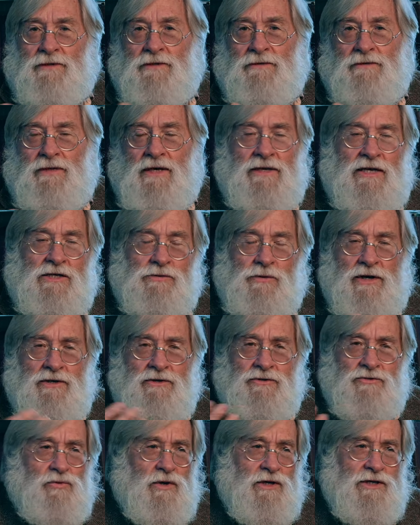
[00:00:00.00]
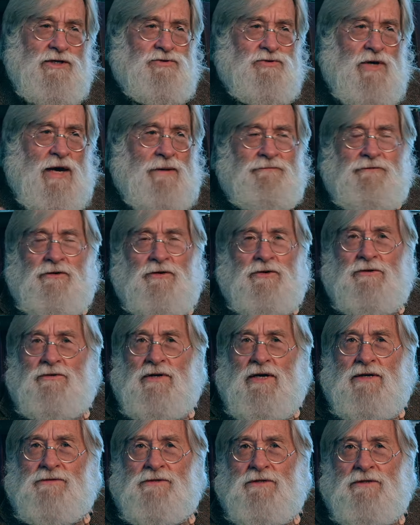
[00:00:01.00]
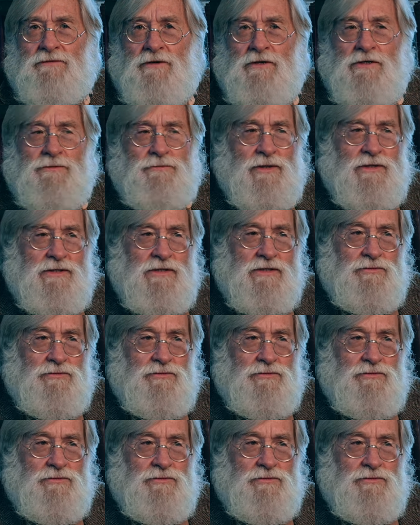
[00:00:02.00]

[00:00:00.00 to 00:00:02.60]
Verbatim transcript: and that's why you'd want to drop photographs in the first place.